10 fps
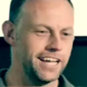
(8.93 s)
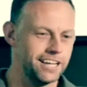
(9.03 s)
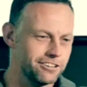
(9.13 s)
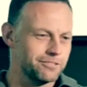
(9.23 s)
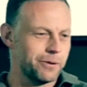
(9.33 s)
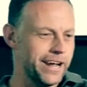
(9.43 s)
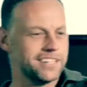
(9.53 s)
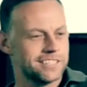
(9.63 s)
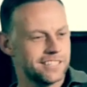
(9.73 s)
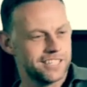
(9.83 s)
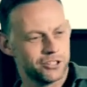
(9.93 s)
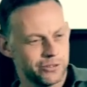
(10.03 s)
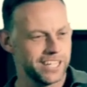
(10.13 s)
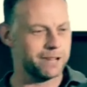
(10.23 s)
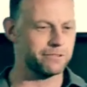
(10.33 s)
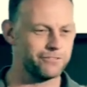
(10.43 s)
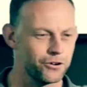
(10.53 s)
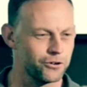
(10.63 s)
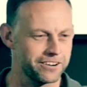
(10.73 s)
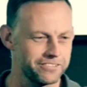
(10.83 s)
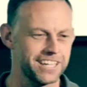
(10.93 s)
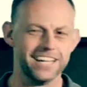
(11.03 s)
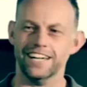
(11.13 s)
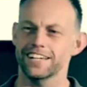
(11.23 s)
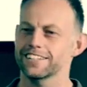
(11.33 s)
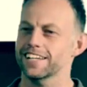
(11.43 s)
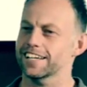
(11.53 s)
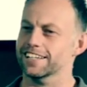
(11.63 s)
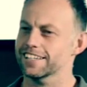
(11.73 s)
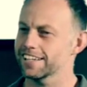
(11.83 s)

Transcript: Elon Branson is doing number four every day. And you're like,